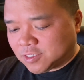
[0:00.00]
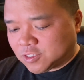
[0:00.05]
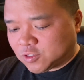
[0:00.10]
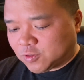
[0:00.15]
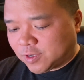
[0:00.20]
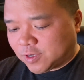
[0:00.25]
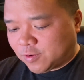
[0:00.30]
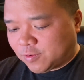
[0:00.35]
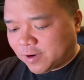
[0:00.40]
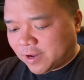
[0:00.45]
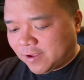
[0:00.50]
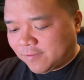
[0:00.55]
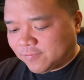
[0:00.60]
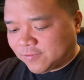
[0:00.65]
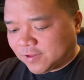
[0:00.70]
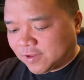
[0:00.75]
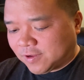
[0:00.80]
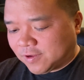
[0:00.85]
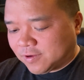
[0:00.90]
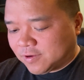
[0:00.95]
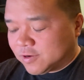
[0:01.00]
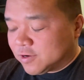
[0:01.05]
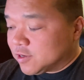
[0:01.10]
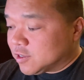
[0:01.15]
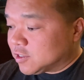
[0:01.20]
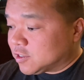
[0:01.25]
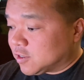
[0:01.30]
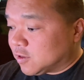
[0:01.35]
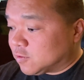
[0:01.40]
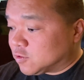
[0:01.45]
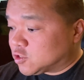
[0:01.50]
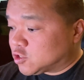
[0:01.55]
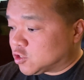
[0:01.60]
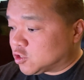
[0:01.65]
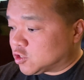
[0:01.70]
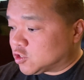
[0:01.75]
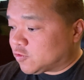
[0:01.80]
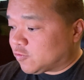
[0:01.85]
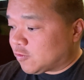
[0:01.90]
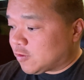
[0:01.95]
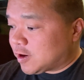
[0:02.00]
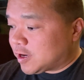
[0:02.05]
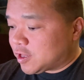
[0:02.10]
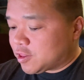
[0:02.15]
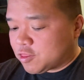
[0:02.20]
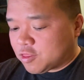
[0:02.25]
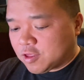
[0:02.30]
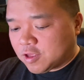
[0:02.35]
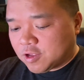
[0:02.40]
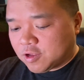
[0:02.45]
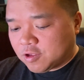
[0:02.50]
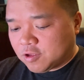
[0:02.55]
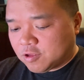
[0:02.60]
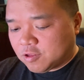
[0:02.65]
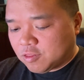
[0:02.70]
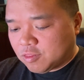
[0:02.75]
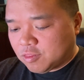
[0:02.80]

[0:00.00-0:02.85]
so I don't have to go search for anything.